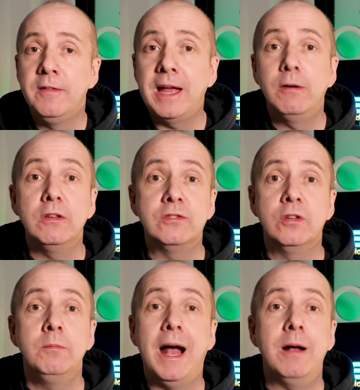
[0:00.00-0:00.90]
Now,
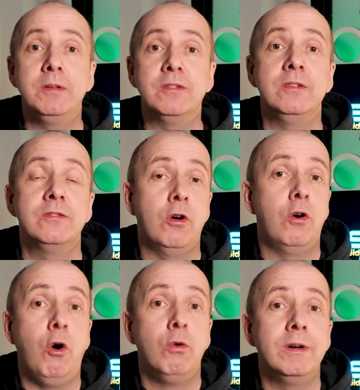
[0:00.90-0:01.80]
some Amazons are
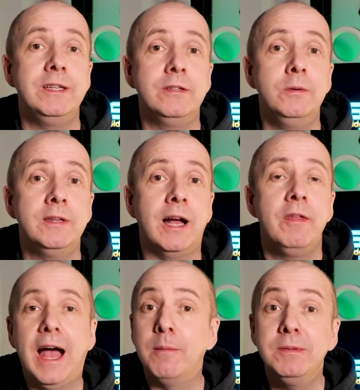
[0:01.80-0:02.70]
already doing that.
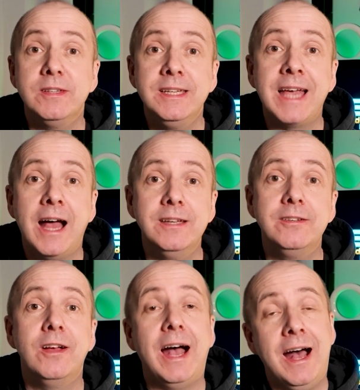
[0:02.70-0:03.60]
Amazon in
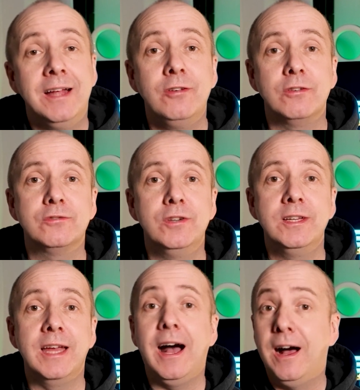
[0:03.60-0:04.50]
Canada and
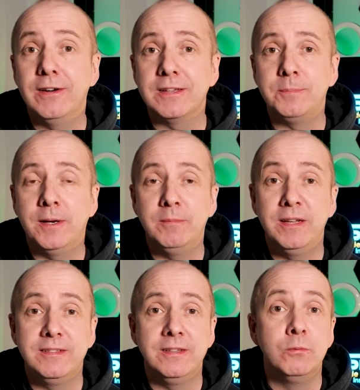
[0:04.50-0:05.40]
Australia are
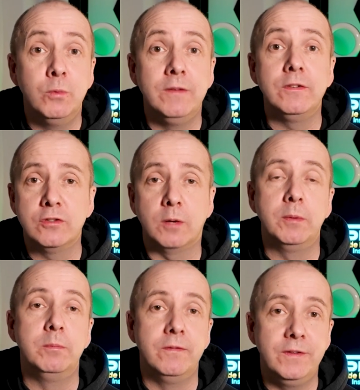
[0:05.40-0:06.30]
experimenting with
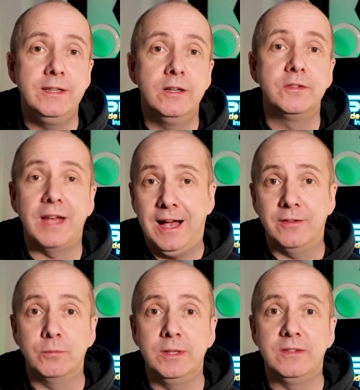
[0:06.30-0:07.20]
shoppable videos
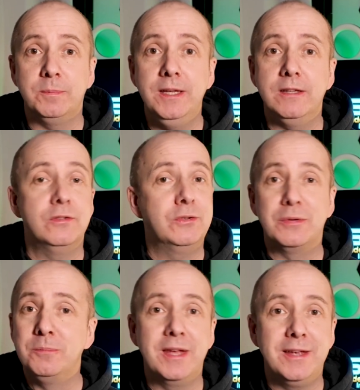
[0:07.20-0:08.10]
as we speak.
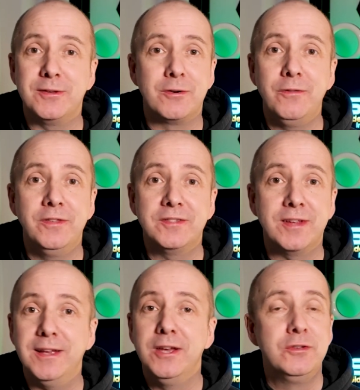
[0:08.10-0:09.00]
Some days they're on the
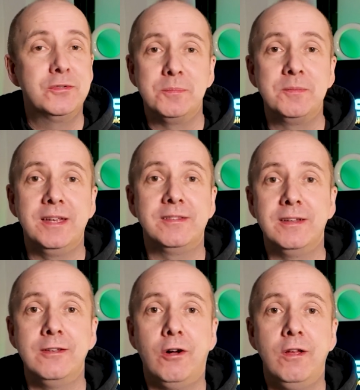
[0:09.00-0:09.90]
site, some days they're
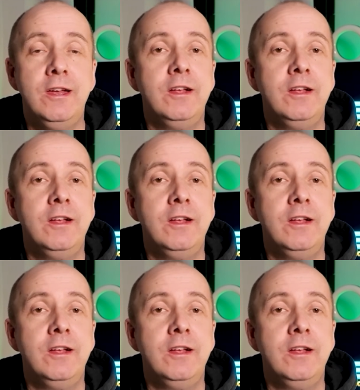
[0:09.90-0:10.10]
not.